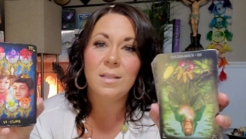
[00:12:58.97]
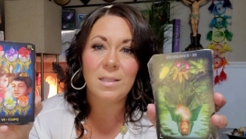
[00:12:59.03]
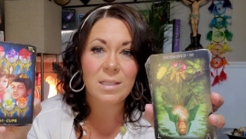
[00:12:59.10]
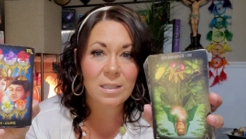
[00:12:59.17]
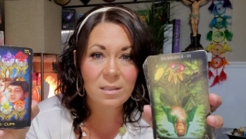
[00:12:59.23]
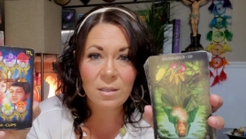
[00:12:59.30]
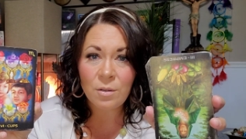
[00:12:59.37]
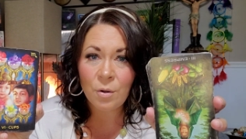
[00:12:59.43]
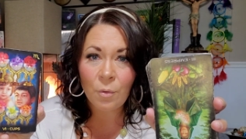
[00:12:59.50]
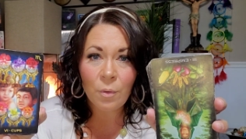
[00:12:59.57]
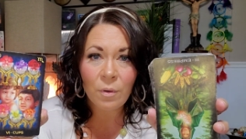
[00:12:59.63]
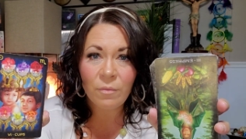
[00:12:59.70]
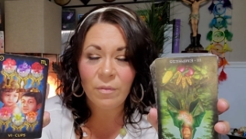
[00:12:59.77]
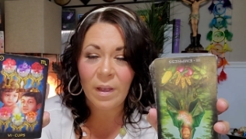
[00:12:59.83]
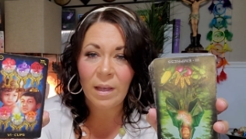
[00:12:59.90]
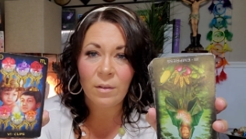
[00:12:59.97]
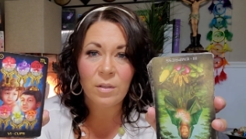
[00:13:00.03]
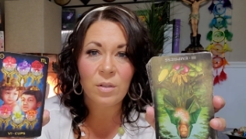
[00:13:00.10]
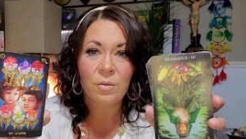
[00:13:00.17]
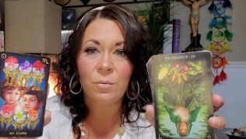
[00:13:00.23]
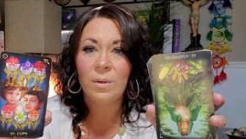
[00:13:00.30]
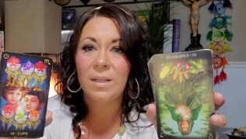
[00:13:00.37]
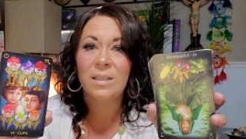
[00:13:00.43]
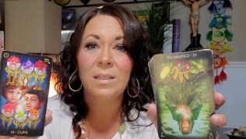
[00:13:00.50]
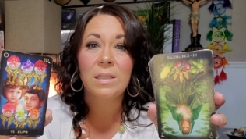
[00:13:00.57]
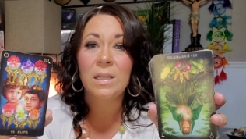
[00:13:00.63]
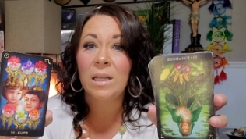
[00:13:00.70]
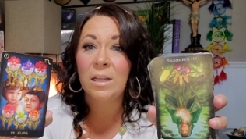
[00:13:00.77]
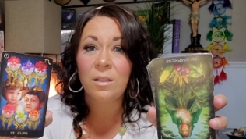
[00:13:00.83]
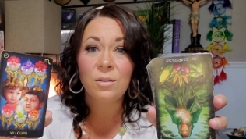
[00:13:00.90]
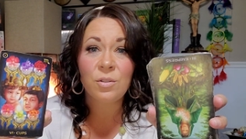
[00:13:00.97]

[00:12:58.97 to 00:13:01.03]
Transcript: doesn't know her value, is needing